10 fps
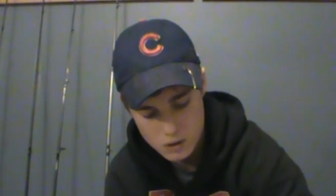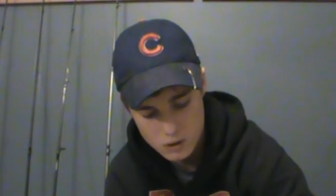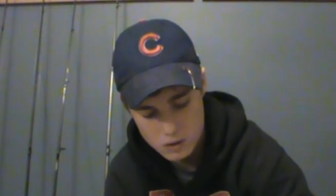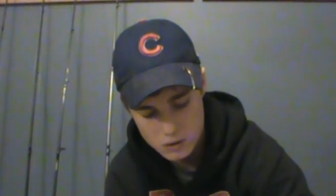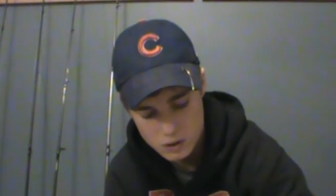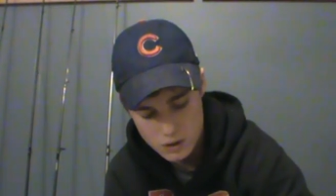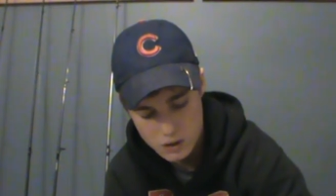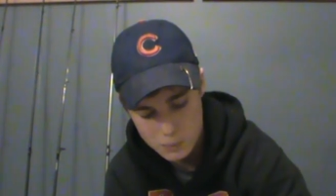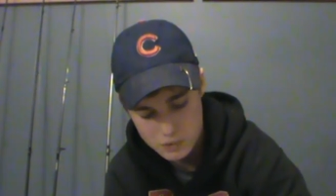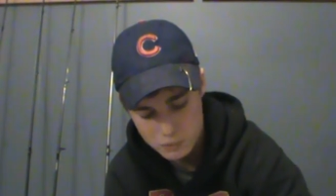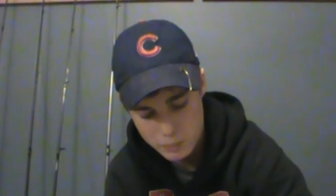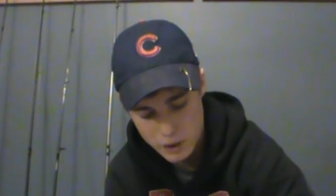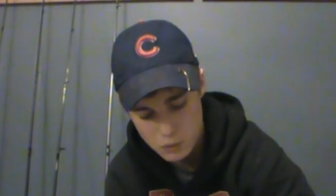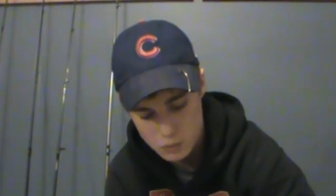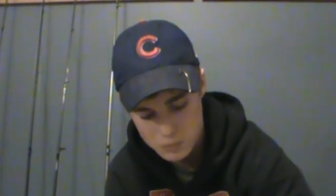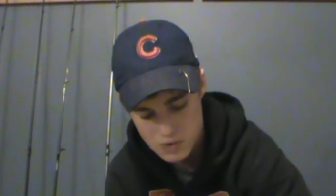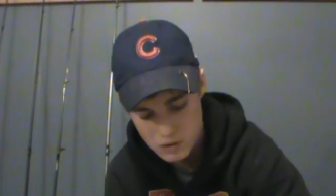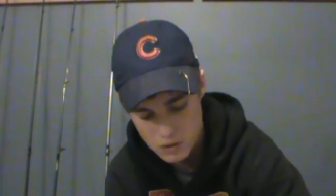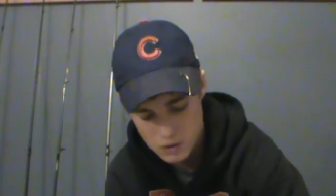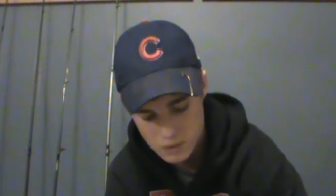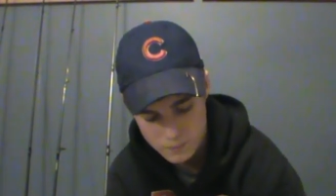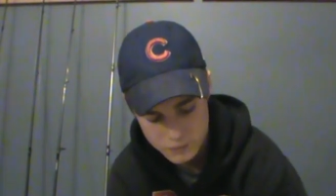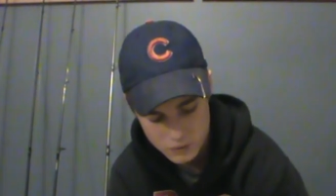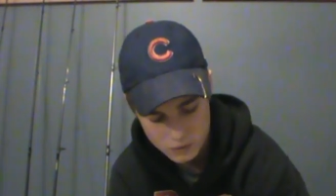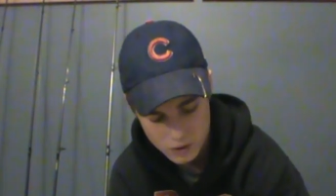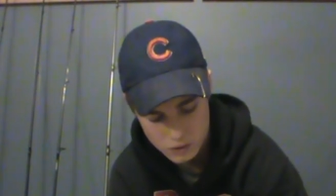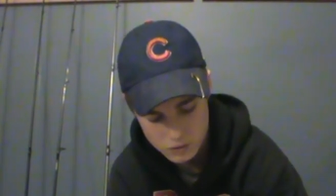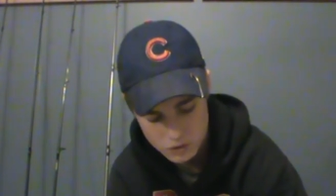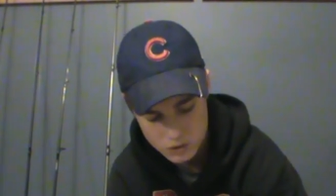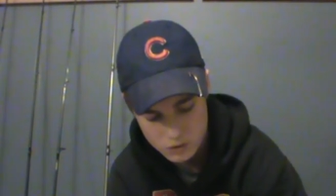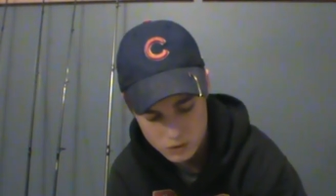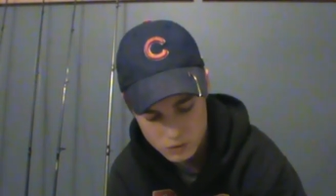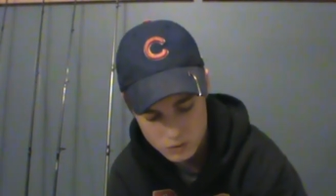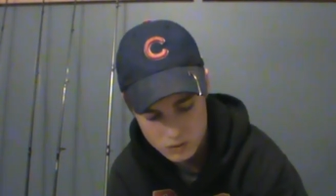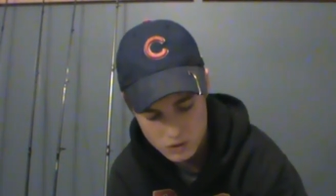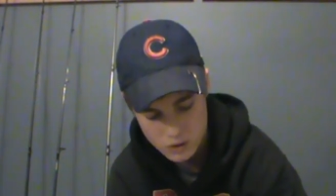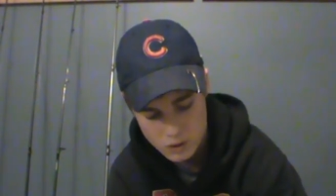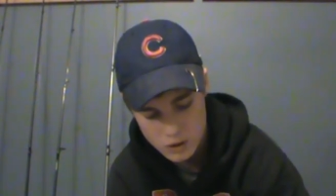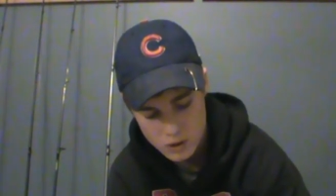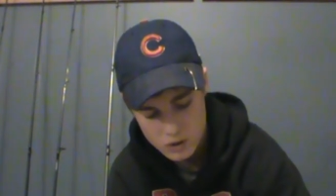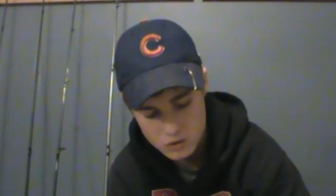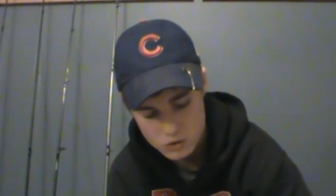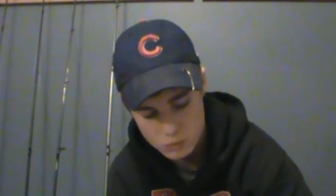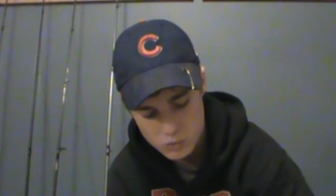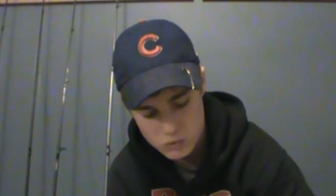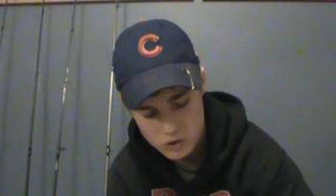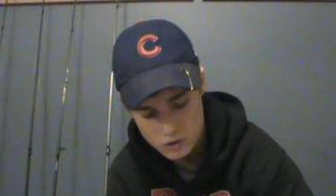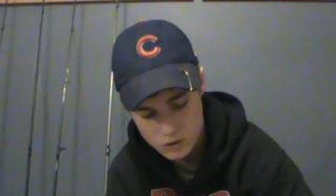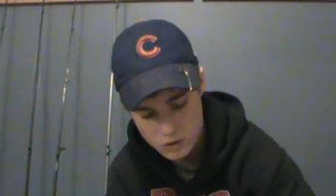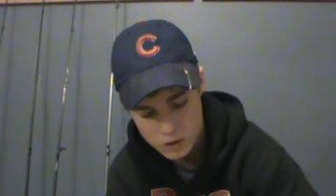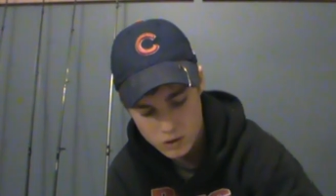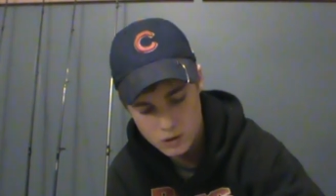I got a couple different power worms in there, different colors. I'll show you those. Swim jig.